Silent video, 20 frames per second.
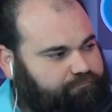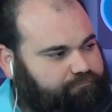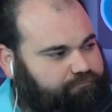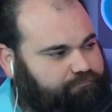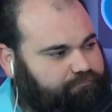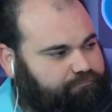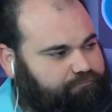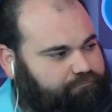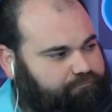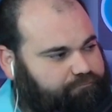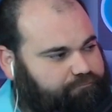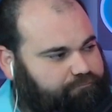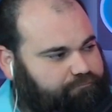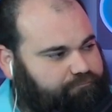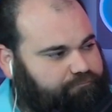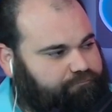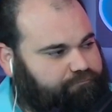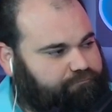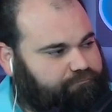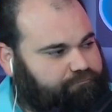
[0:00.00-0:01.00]

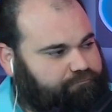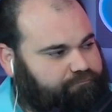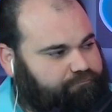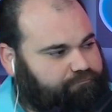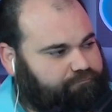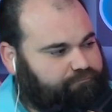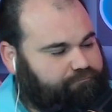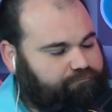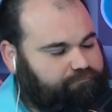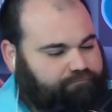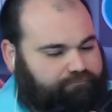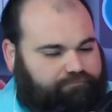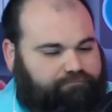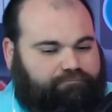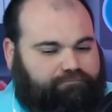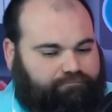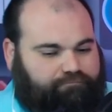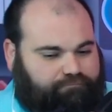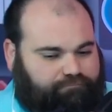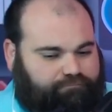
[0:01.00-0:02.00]

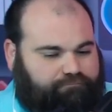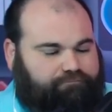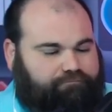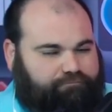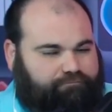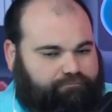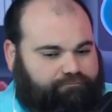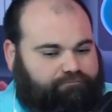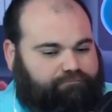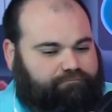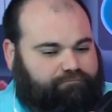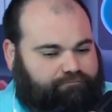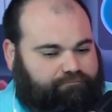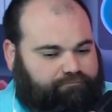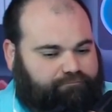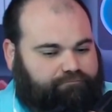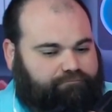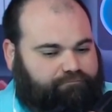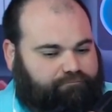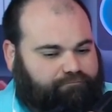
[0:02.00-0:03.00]

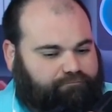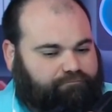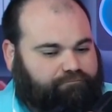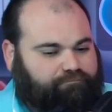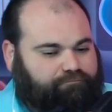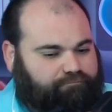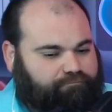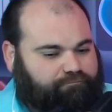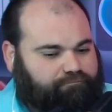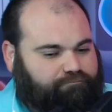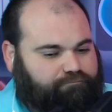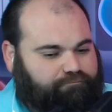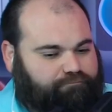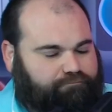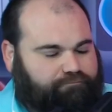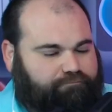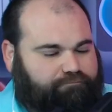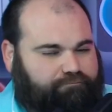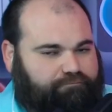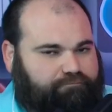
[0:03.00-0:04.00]

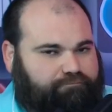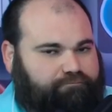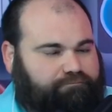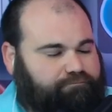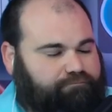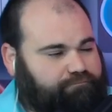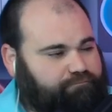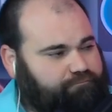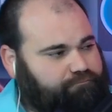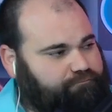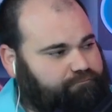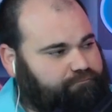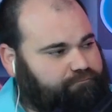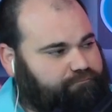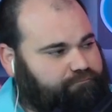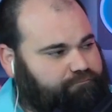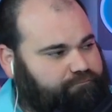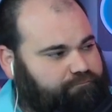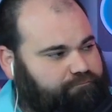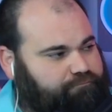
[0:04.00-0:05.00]

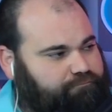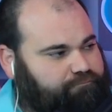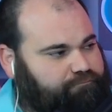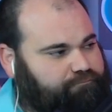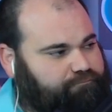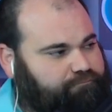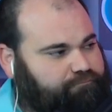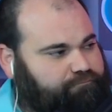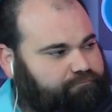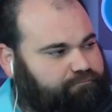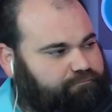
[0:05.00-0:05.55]
(not speaking)